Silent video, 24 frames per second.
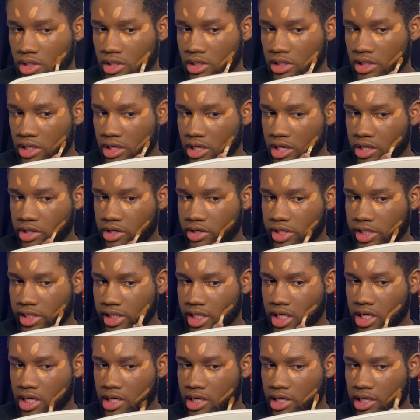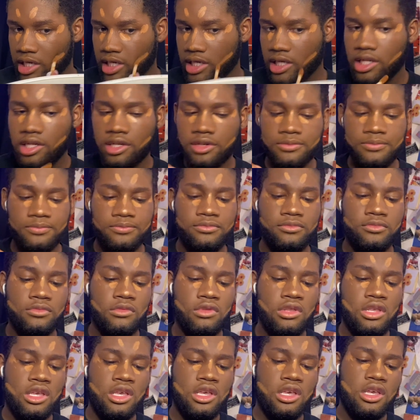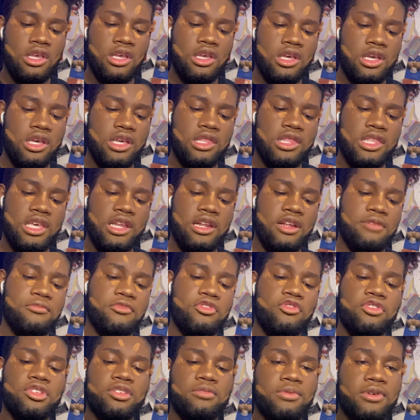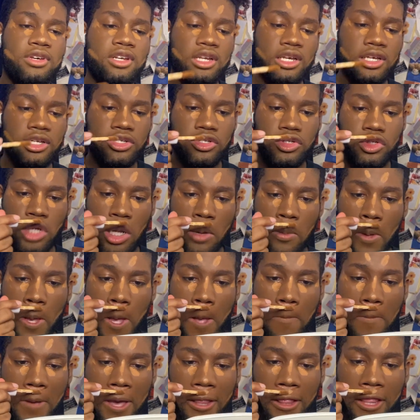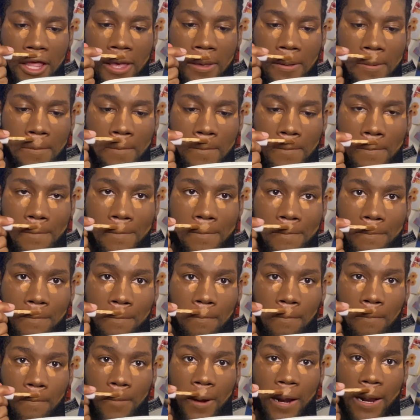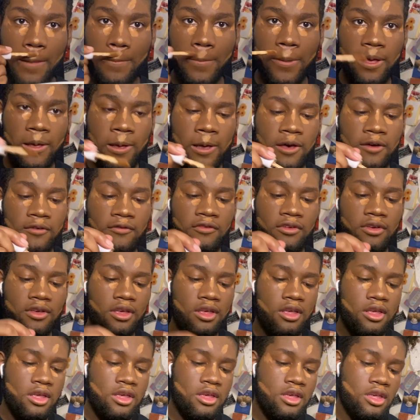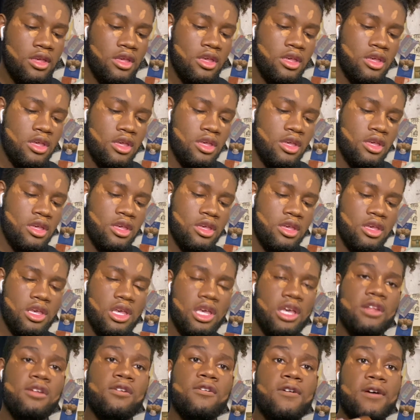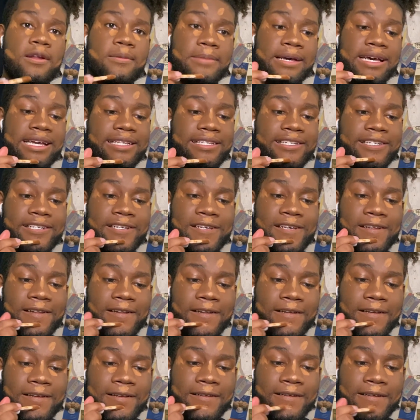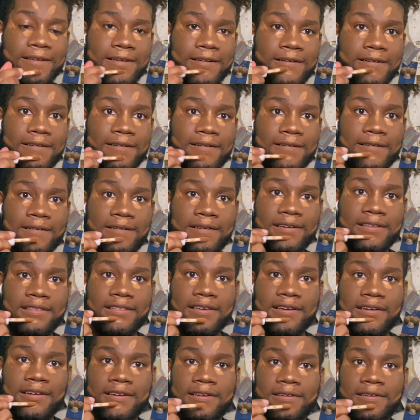The other side. And then I'm going to put a strip on my lip, right above, and on my chin, right there.